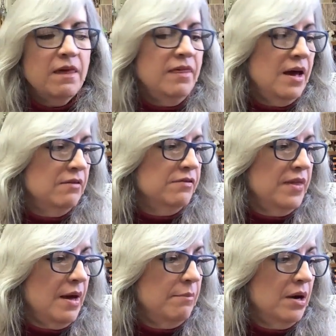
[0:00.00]
that for
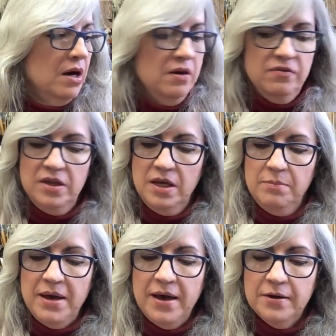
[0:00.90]
that part of the
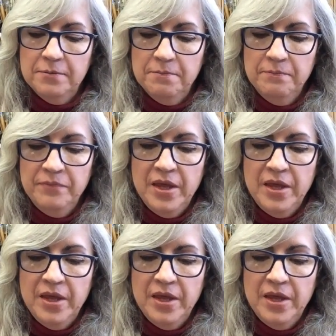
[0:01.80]
pattern.